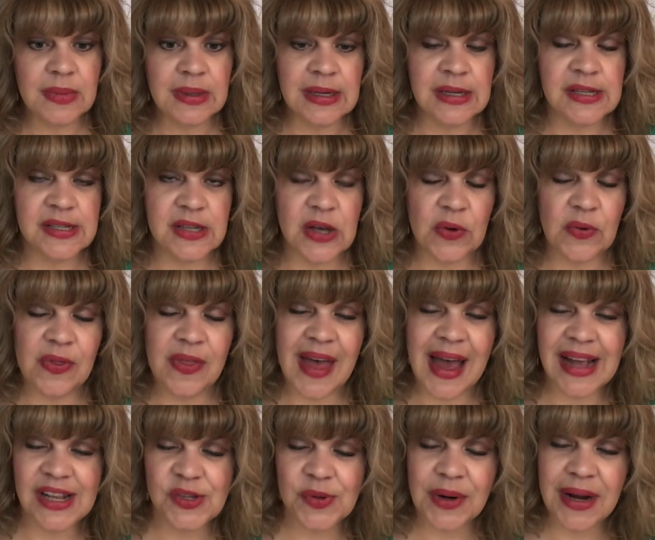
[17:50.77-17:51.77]
So
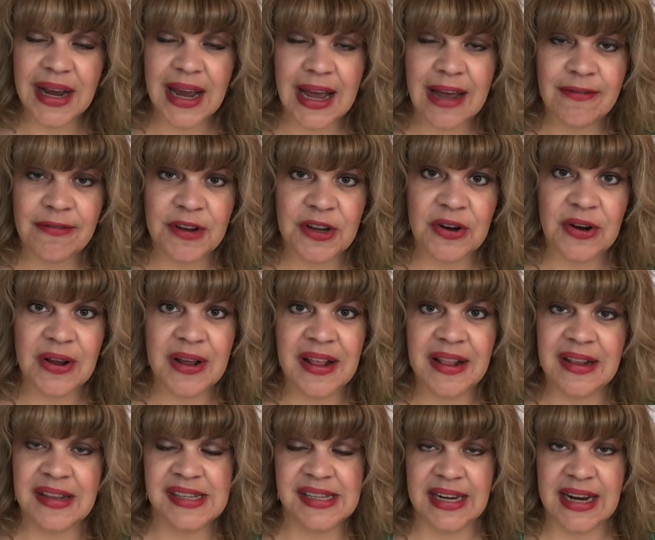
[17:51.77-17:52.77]
that's what I have for you
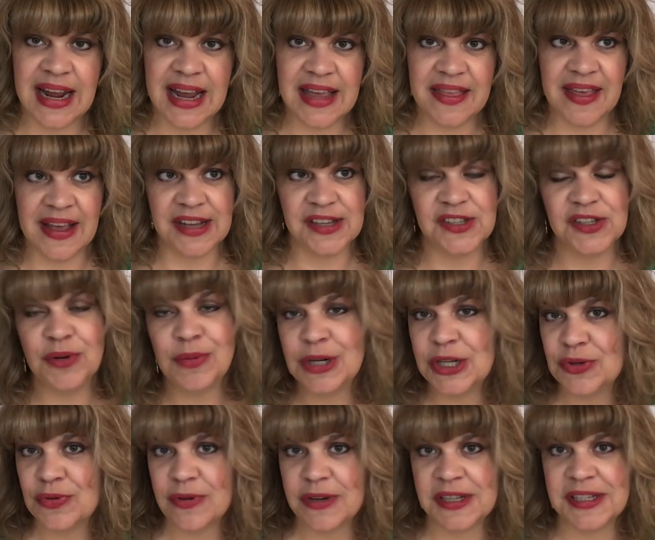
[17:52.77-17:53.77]
today. Thanks so
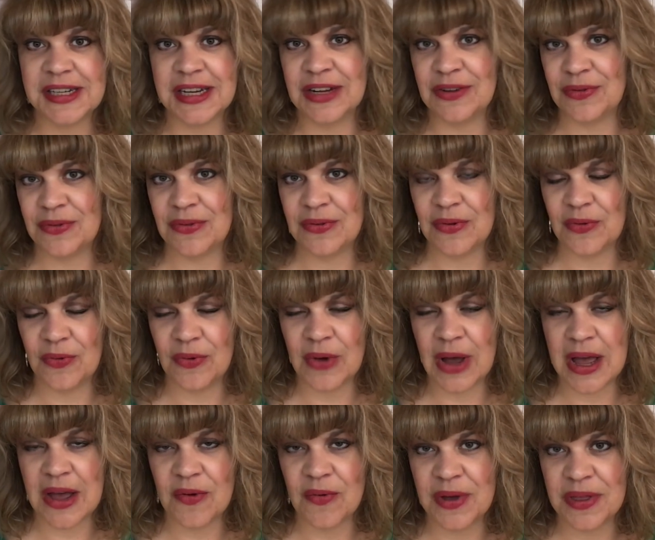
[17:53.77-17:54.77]
much for sticking
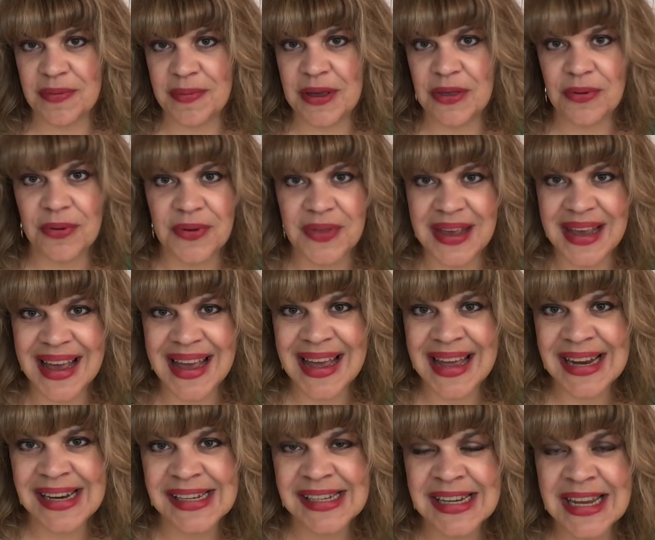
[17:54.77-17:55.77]
with me through the
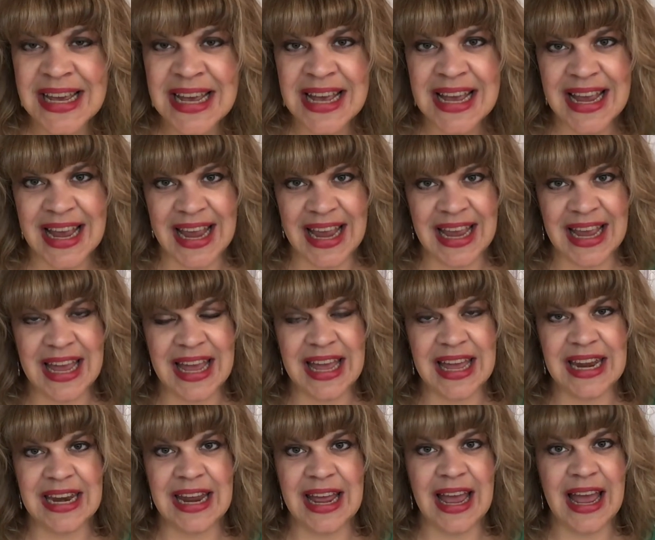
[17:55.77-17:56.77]
end.
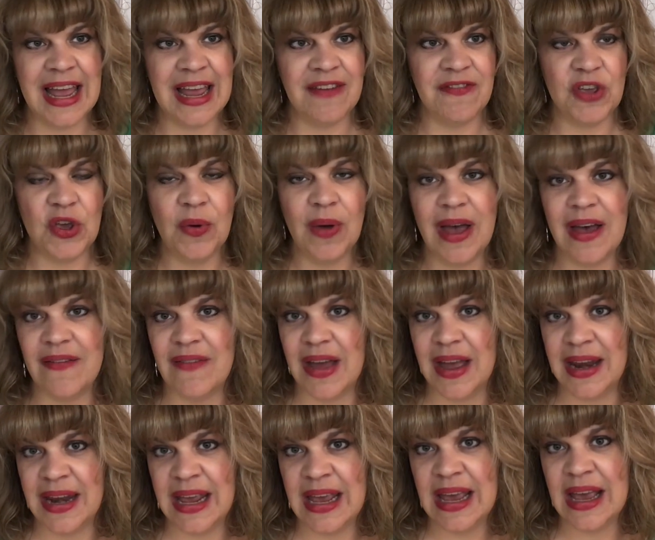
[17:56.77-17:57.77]
And if you have
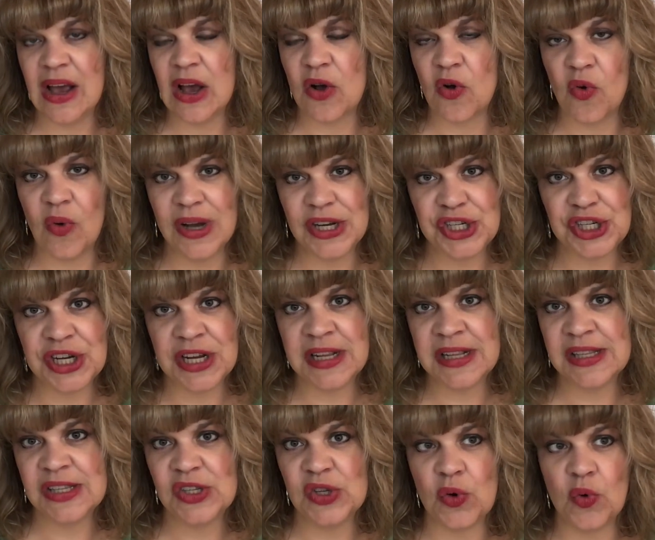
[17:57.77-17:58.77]
any
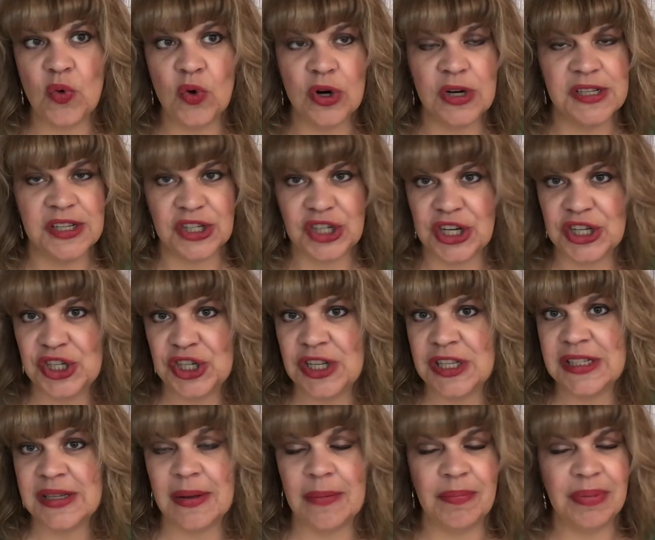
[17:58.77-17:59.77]
questions or
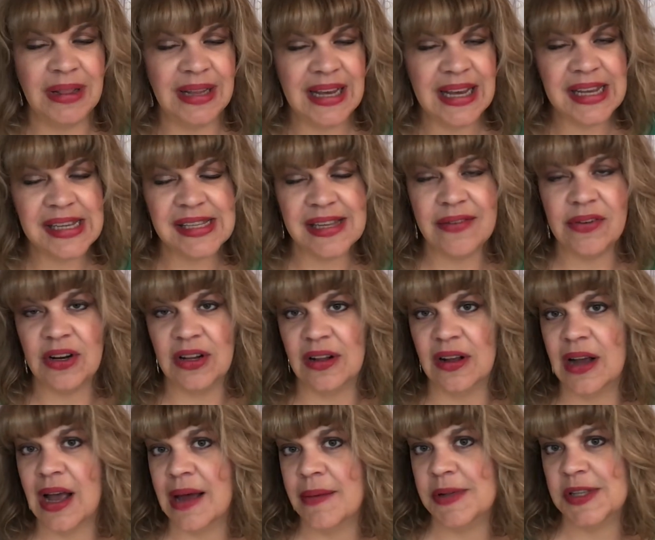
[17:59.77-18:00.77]
suggestions, please leave it in
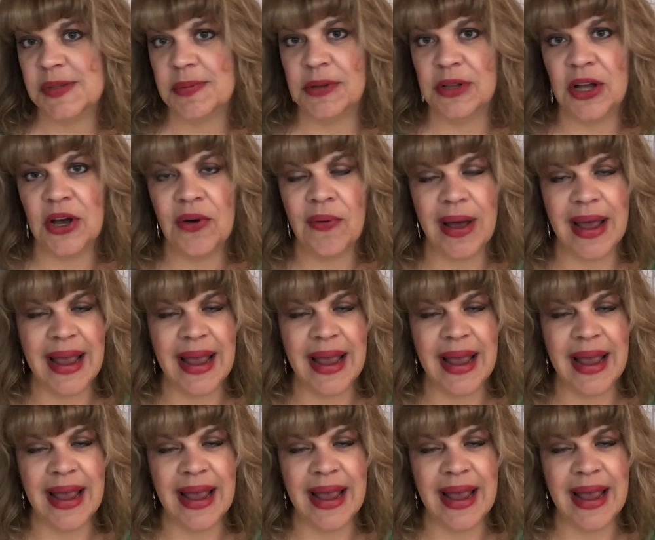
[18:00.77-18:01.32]
the comments below.